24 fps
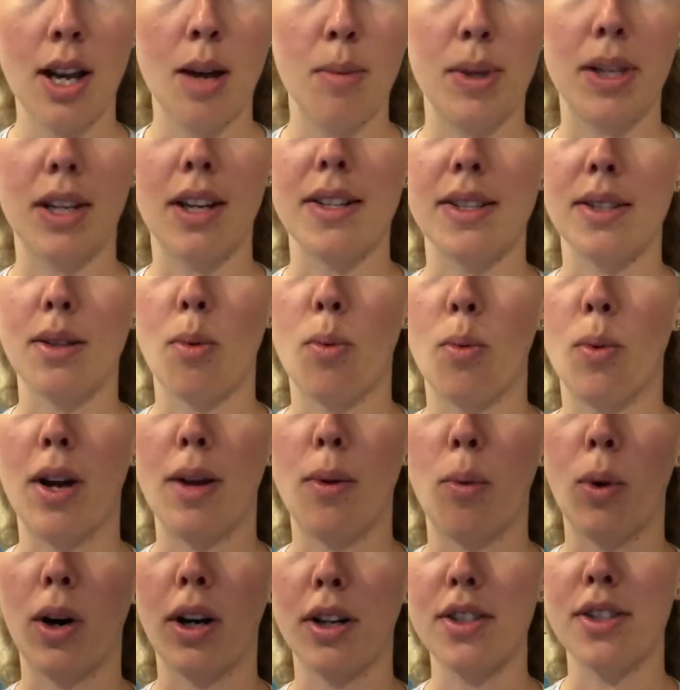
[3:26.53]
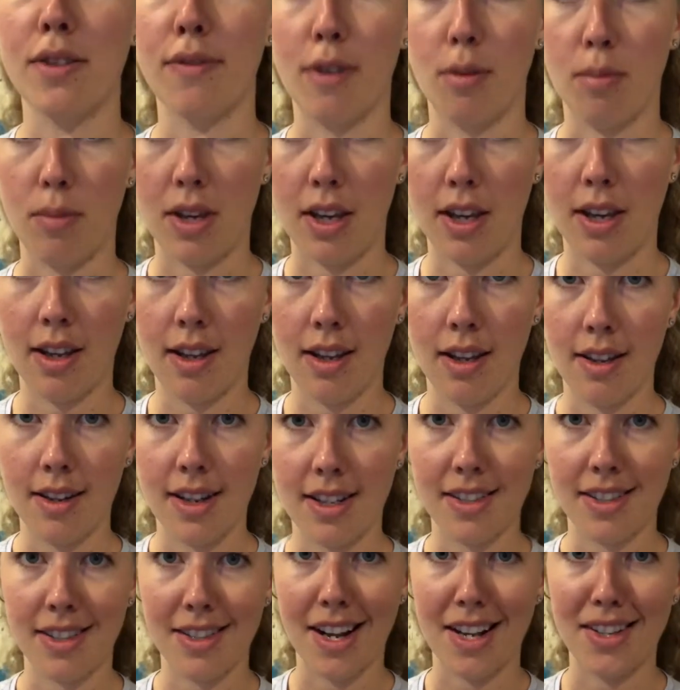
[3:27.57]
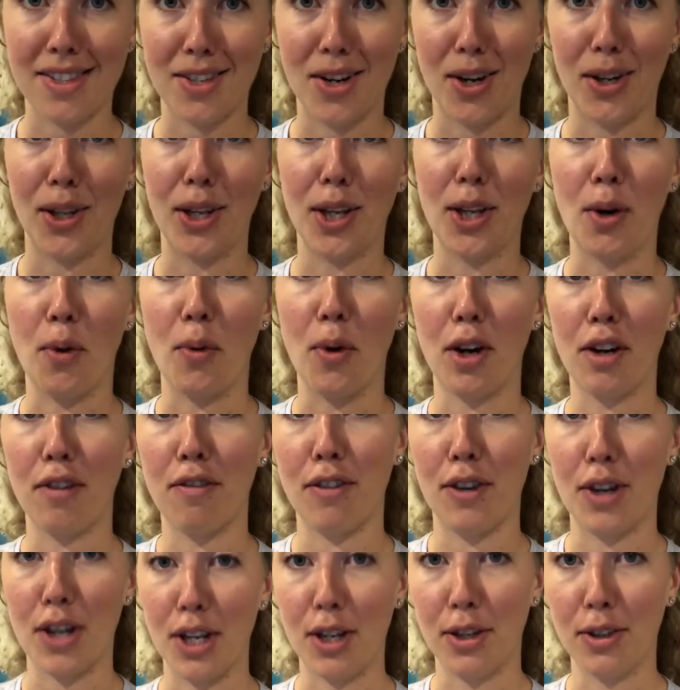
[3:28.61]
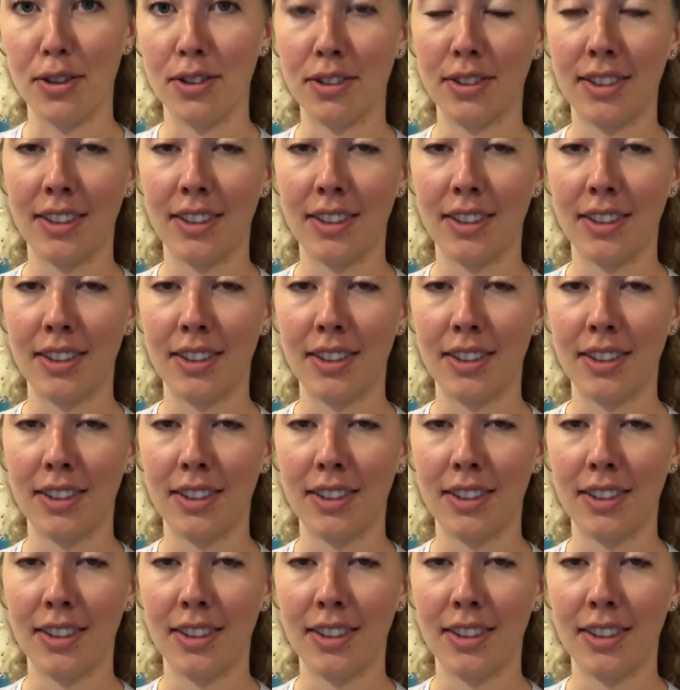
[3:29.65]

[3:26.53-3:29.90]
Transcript: because what works for me isn't necessarily gonna work for you.